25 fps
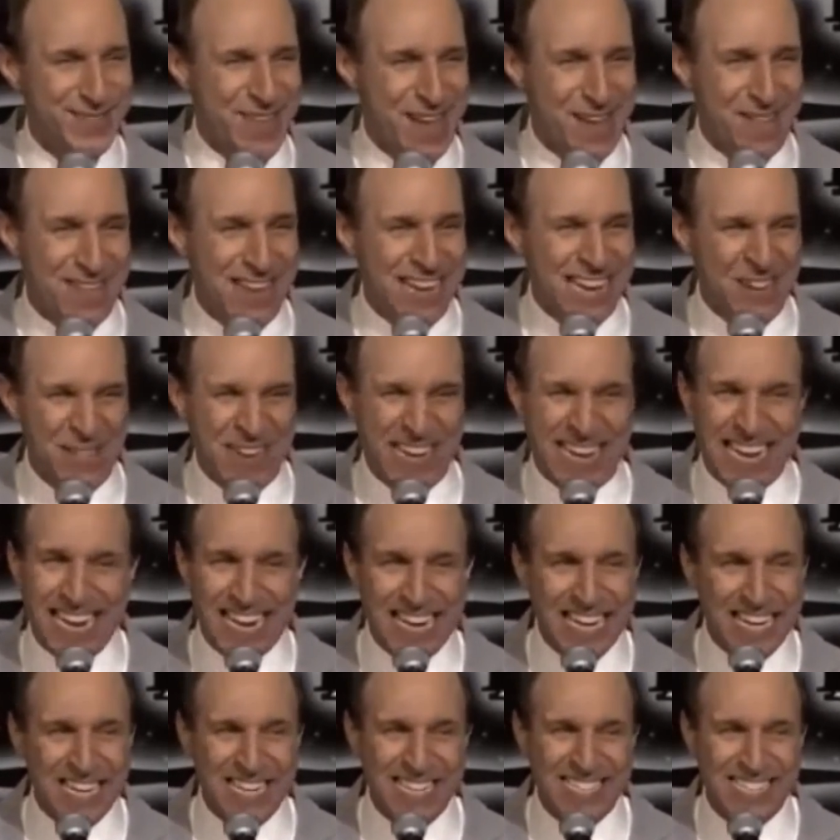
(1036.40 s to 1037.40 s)
Remember in the
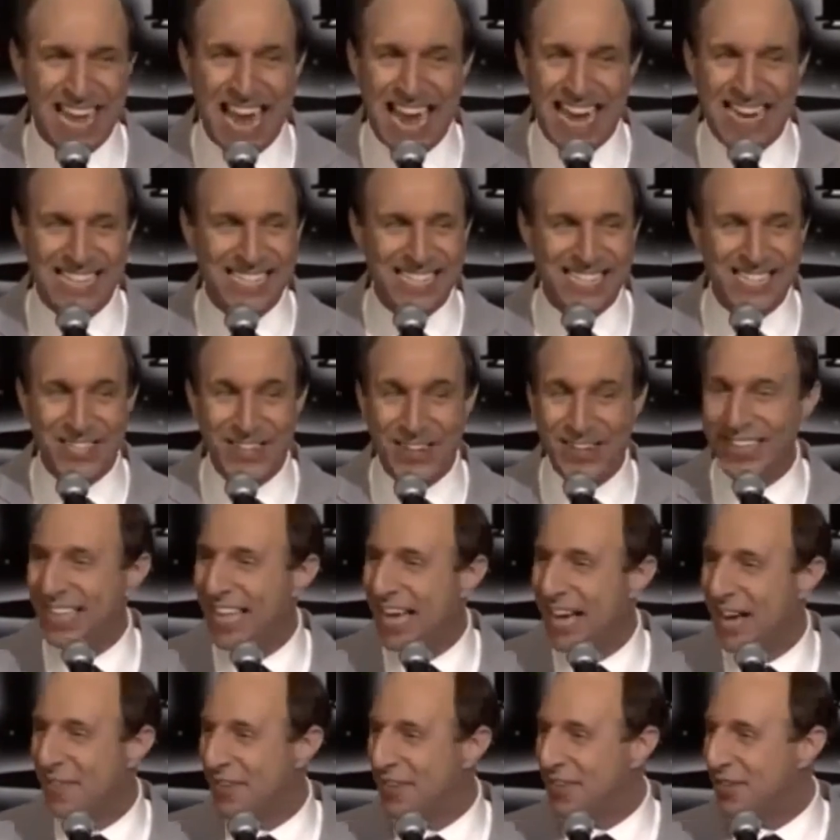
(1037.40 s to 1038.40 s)
beginning it's nice because you're in
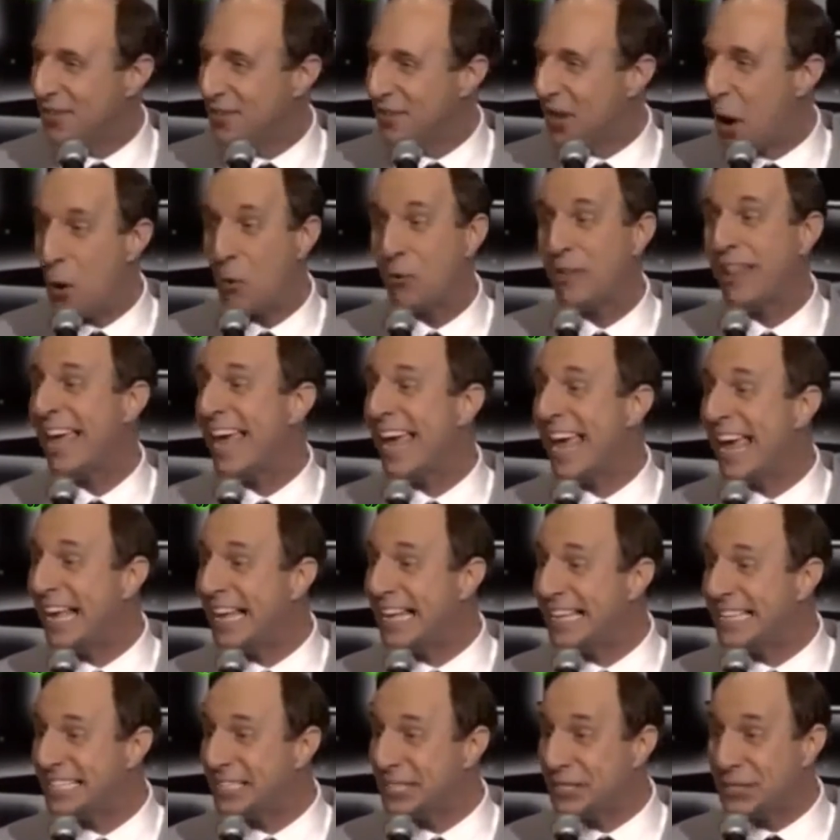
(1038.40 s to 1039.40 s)
love and you hold
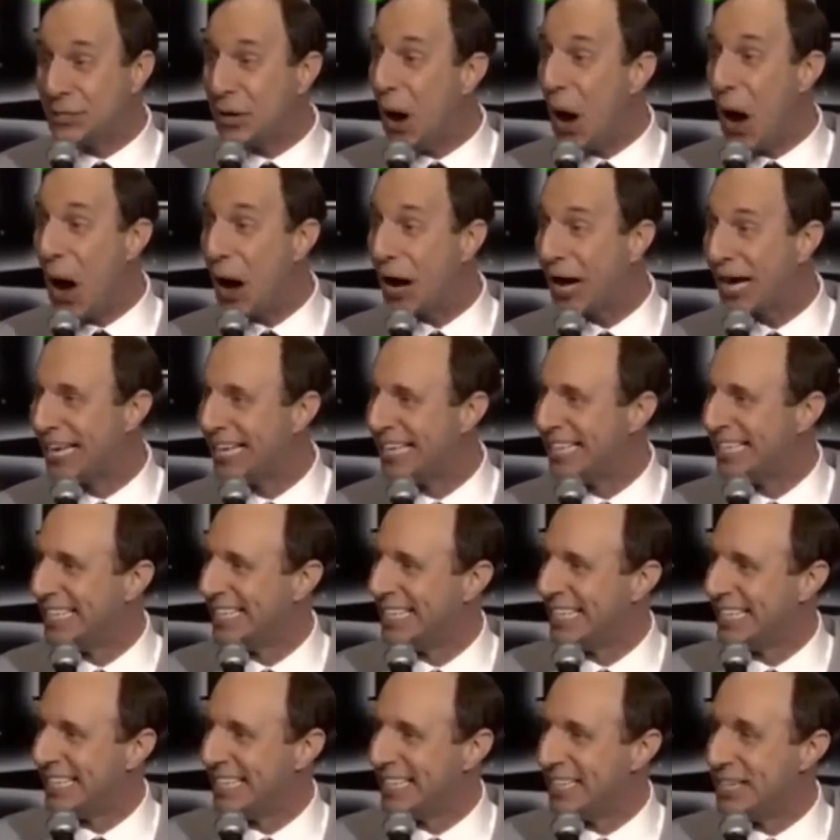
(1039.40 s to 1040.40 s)
hands and you talk.
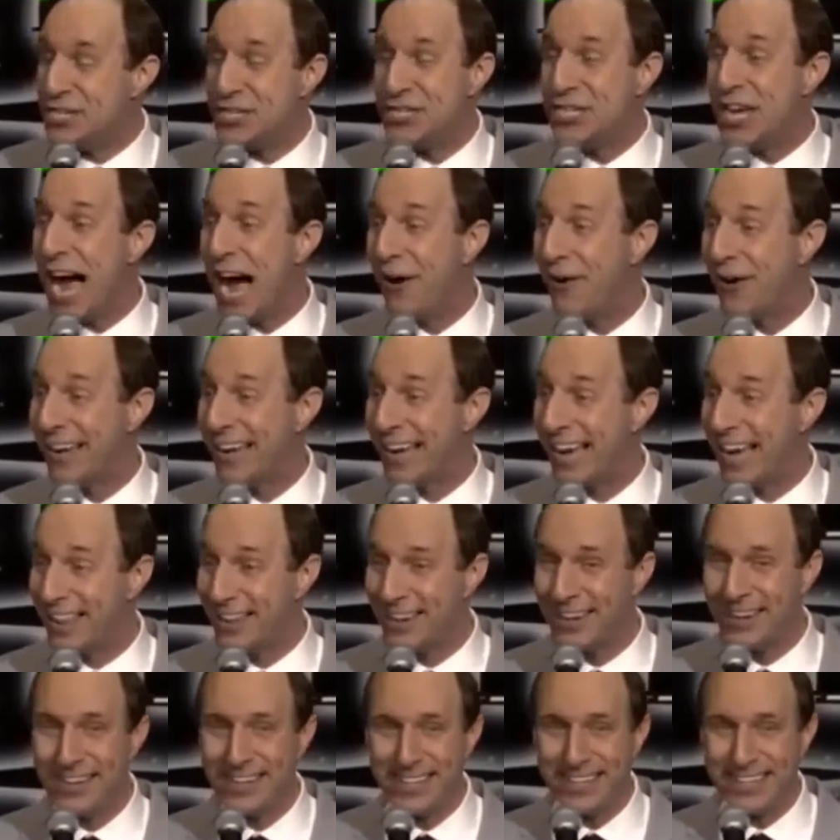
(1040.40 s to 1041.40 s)
You shower
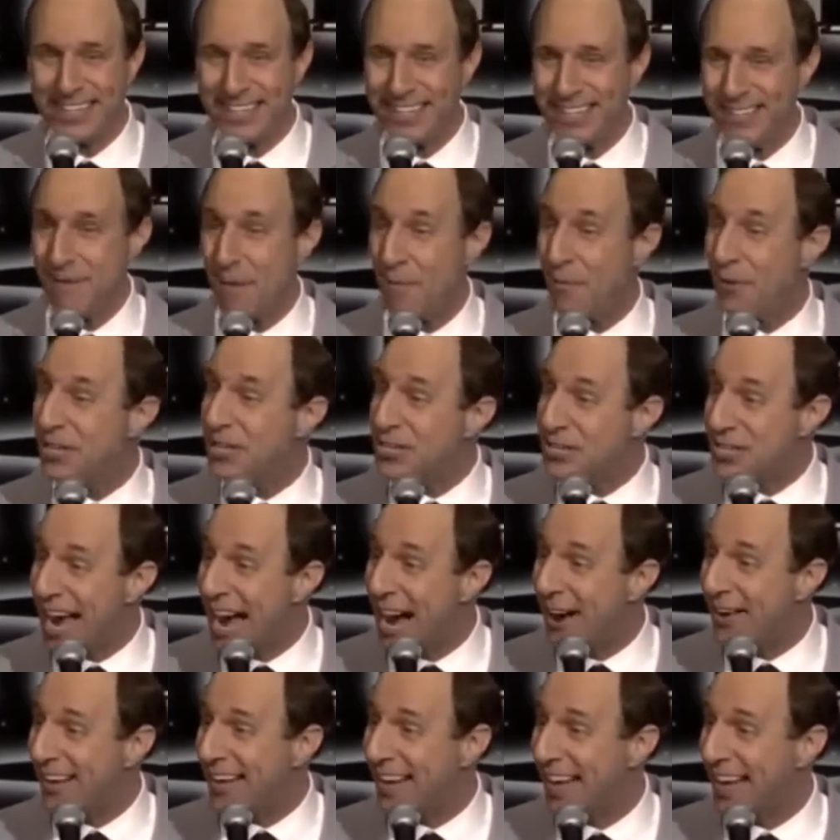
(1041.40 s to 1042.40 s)
together. Remember when you
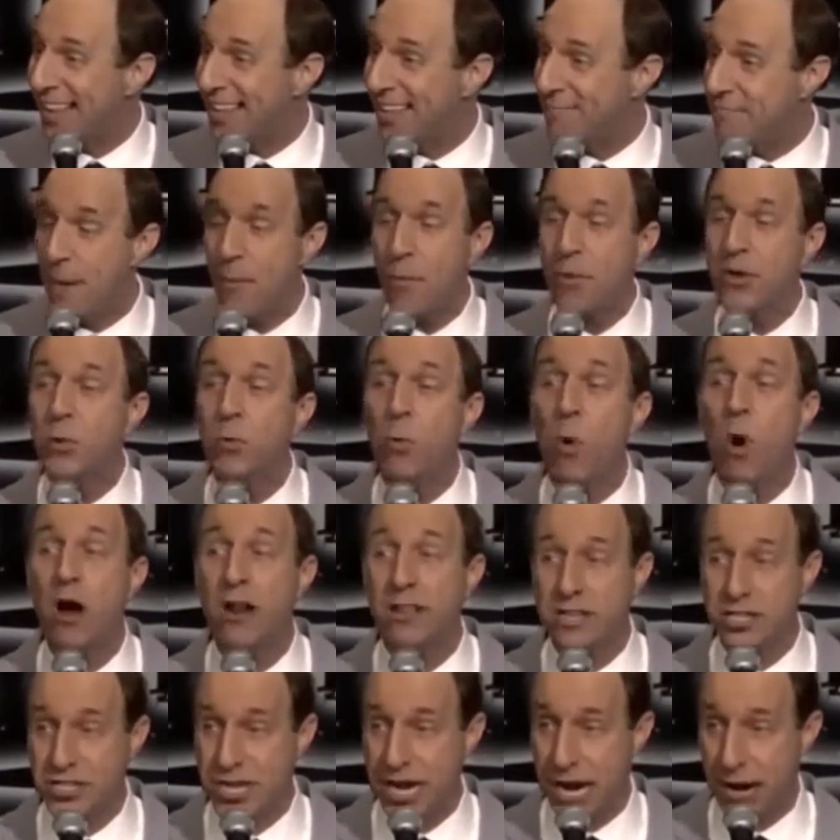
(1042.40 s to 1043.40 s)
shower together? Remember when you
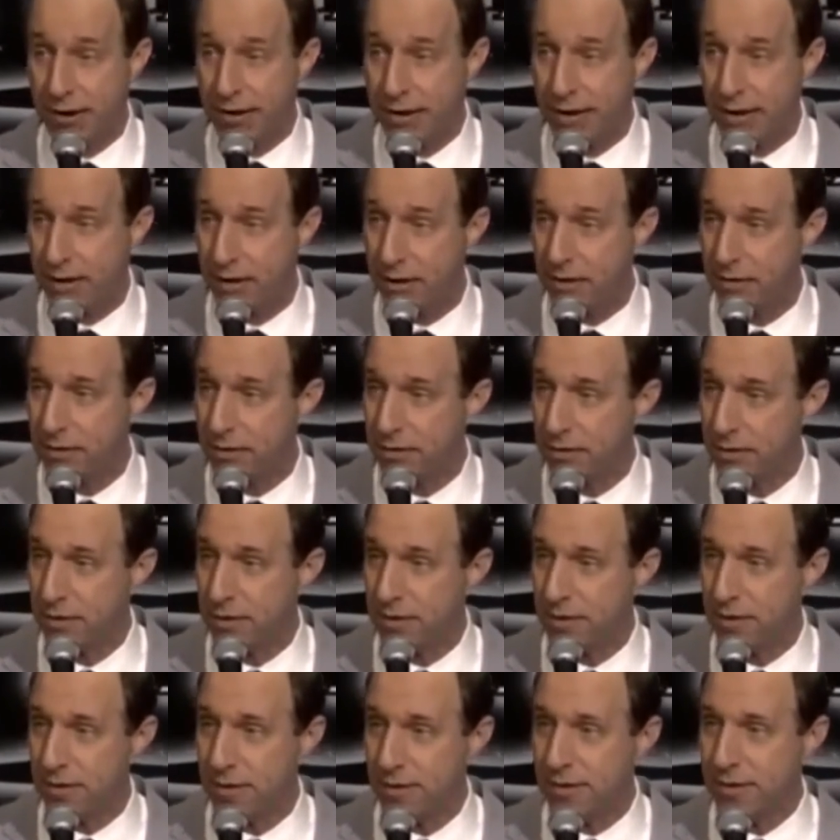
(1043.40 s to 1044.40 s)
wanted to shower together?
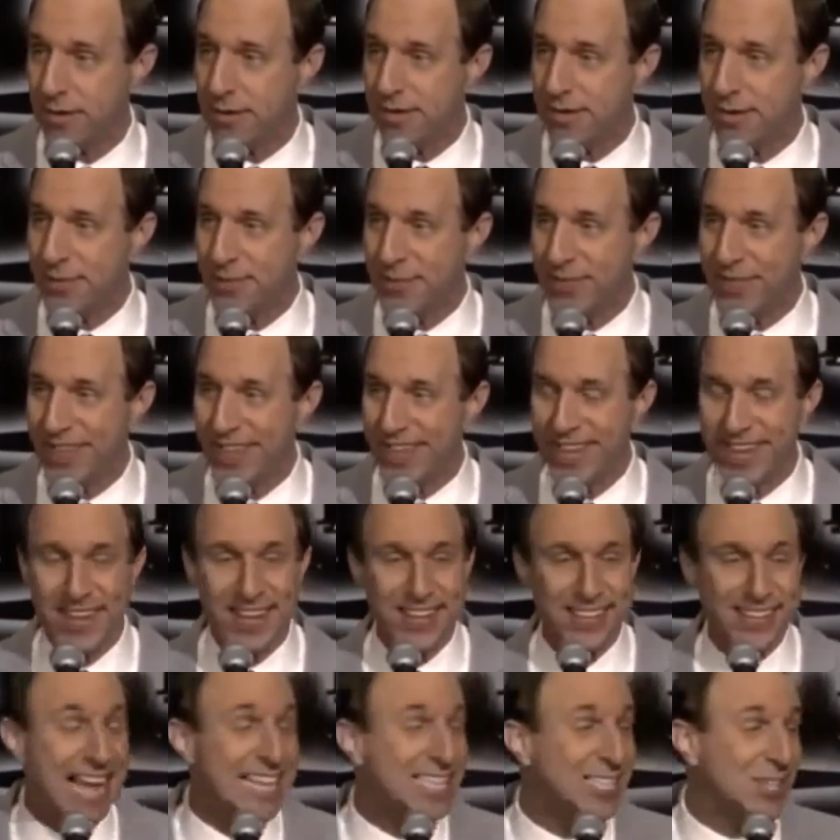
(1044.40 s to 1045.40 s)

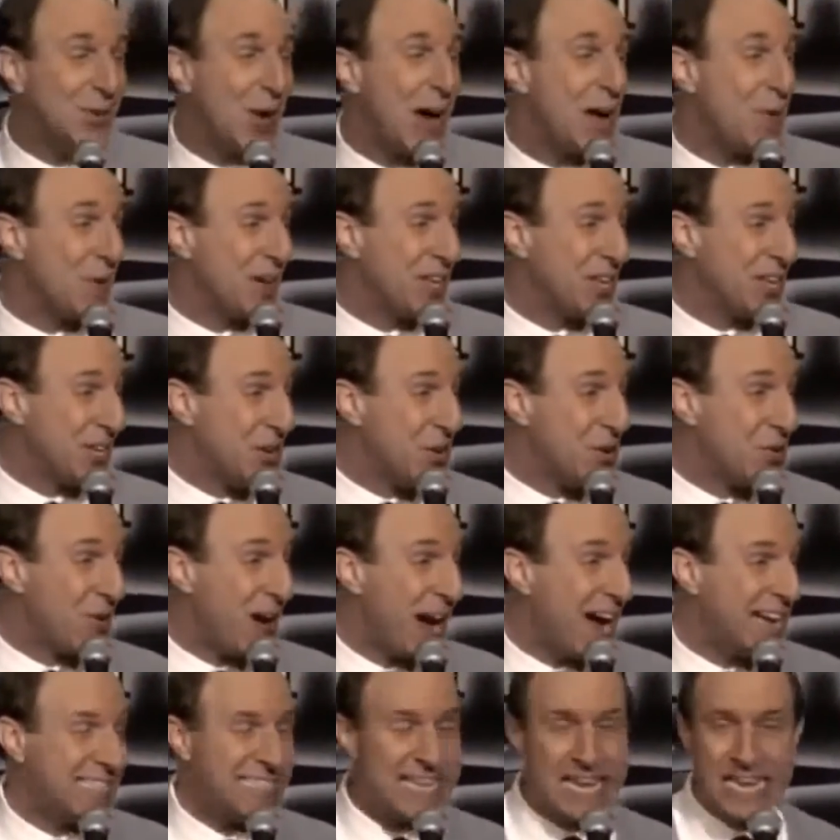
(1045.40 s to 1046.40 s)
That's great when you're new,
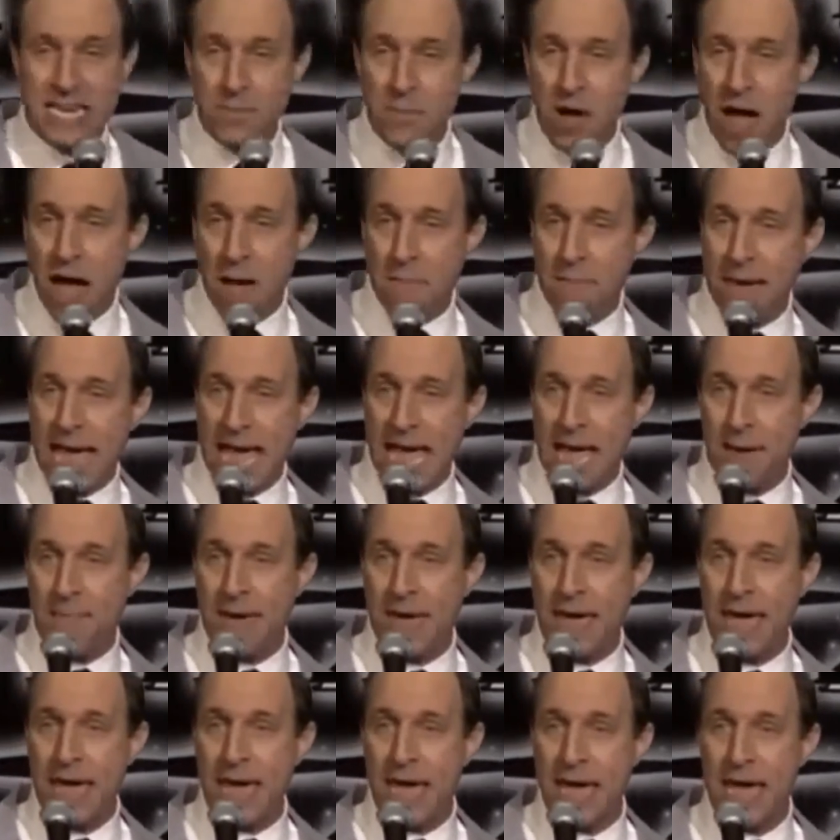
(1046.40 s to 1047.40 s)
right? It's like, come on,
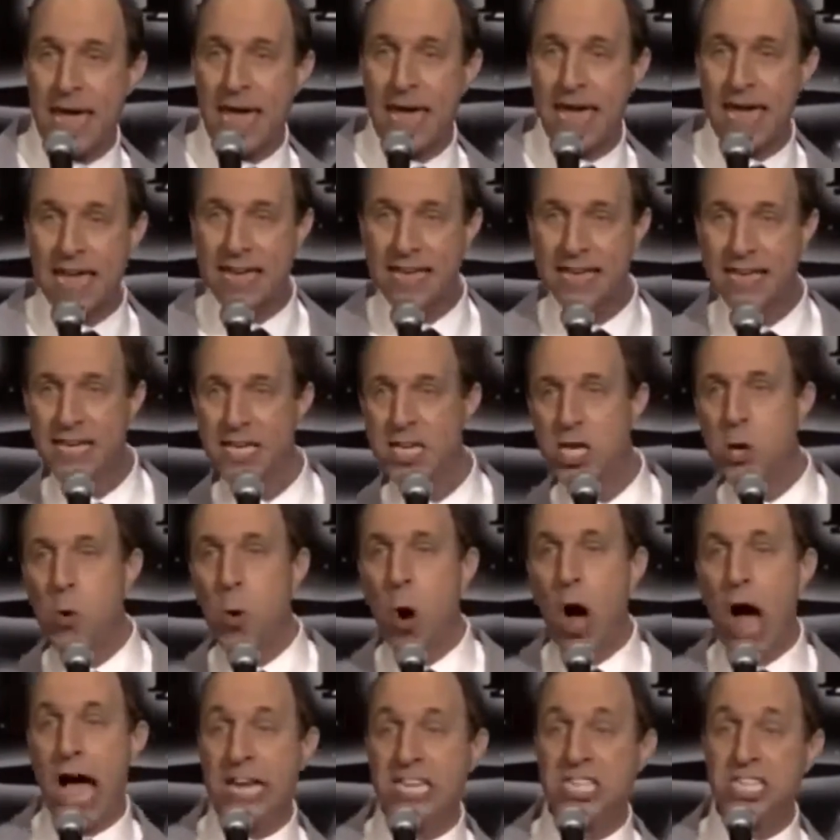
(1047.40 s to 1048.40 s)
baby.
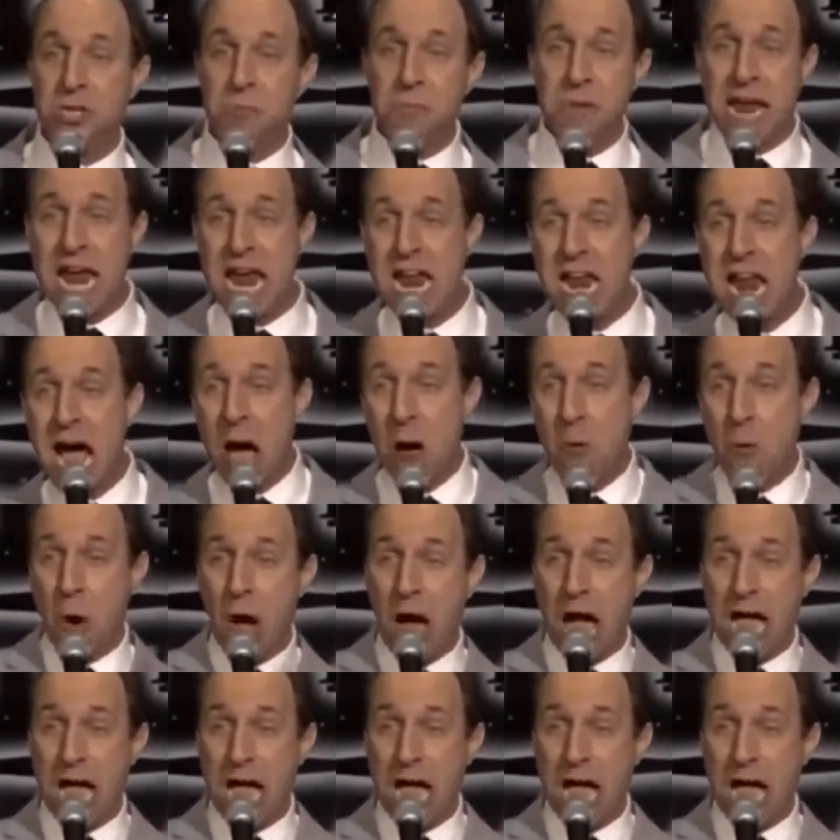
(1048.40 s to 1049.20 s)
You wash me and I